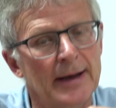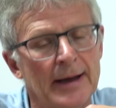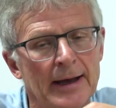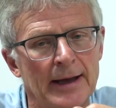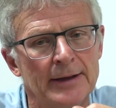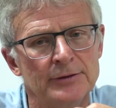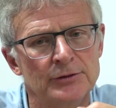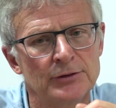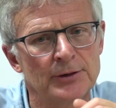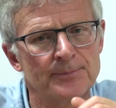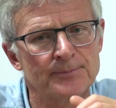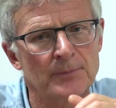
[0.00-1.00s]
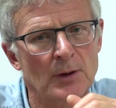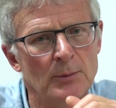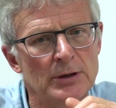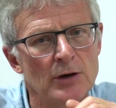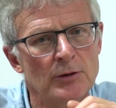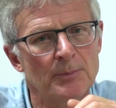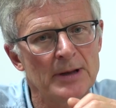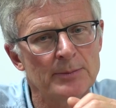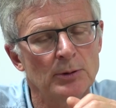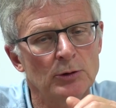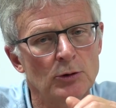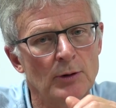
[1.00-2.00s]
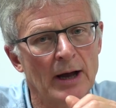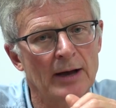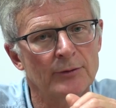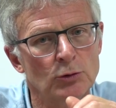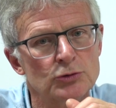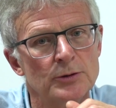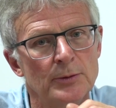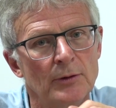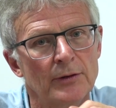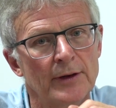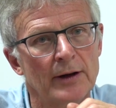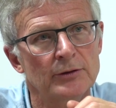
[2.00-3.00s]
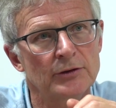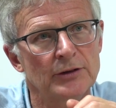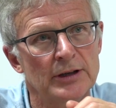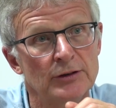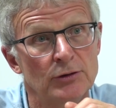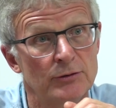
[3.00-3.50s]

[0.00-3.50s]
And we know that people who have autoimmune thyroid disease,